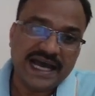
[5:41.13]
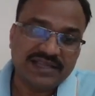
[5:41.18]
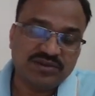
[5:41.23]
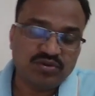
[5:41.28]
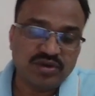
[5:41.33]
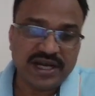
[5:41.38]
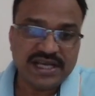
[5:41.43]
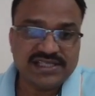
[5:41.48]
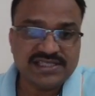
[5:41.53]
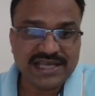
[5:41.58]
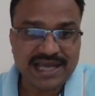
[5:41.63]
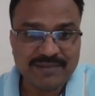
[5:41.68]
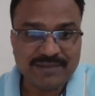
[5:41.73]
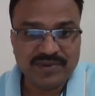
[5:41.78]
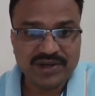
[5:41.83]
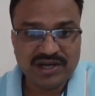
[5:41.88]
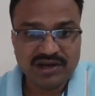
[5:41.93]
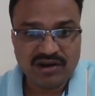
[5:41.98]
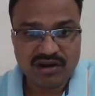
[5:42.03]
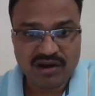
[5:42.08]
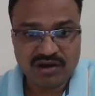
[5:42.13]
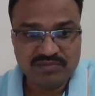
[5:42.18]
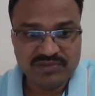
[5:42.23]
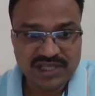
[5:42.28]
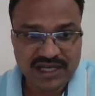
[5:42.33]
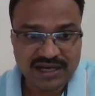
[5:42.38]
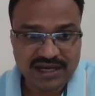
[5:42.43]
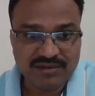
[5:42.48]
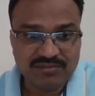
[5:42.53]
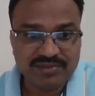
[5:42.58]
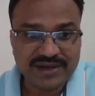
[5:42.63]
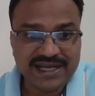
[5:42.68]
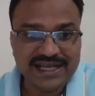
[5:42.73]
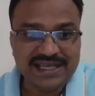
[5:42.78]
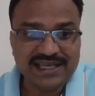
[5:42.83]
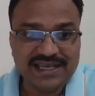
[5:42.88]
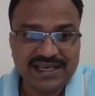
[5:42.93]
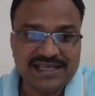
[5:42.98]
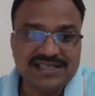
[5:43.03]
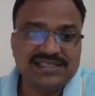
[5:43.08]
authorized capital of the
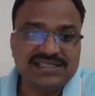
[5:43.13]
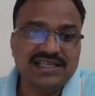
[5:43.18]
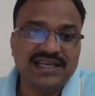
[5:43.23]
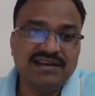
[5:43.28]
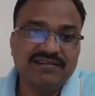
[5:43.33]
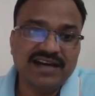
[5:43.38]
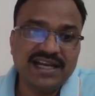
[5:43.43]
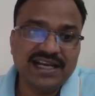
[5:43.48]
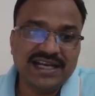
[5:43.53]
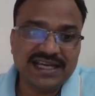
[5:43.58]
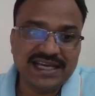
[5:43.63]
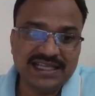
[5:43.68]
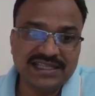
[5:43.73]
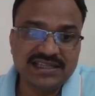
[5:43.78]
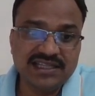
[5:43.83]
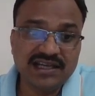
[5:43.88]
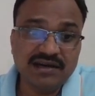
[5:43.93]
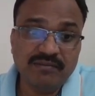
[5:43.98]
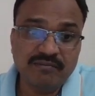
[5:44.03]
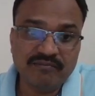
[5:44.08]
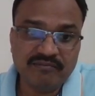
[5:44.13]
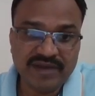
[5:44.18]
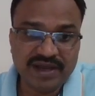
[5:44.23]
company is given in the